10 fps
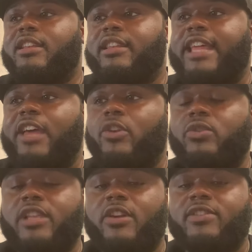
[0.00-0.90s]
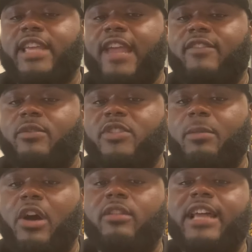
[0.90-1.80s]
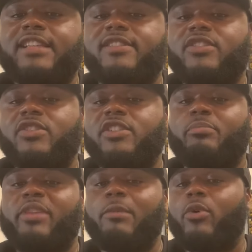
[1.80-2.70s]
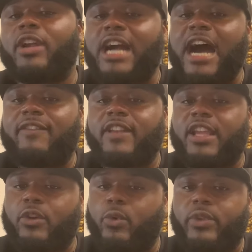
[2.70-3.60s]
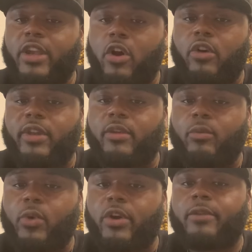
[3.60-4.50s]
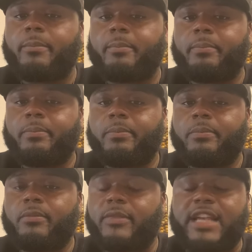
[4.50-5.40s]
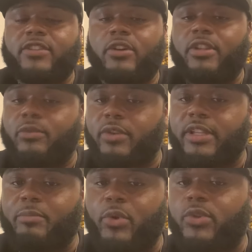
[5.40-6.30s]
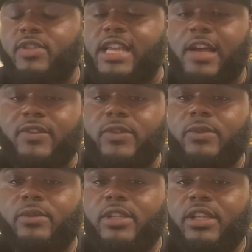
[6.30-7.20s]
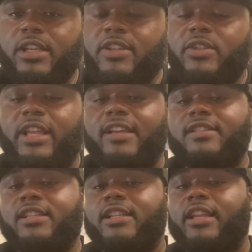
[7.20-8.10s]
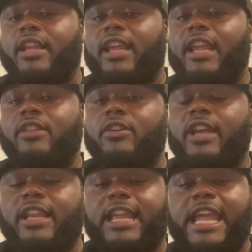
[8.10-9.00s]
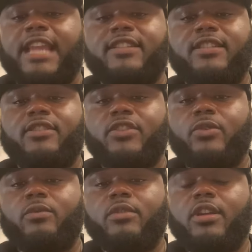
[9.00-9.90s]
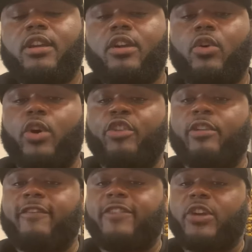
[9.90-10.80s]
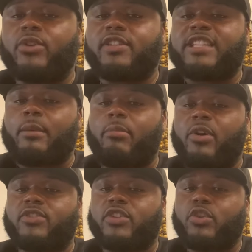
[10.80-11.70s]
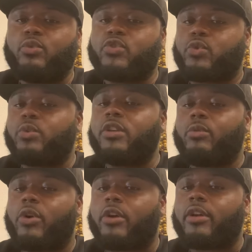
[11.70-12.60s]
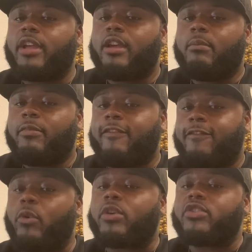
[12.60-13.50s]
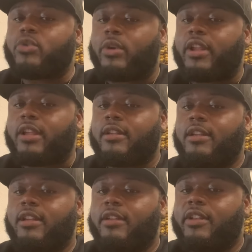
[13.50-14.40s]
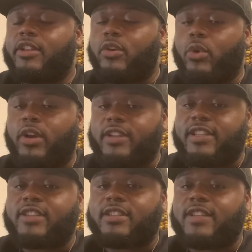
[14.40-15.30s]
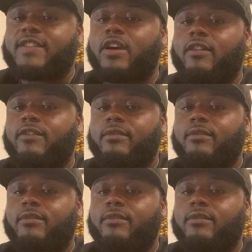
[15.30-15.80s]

that those letters gave them somehow a license to just be more confident in who they already were. That's all it really boils down to. So like I said, it either enhances you or it reveals the type of person you truly were before joining the organization itself.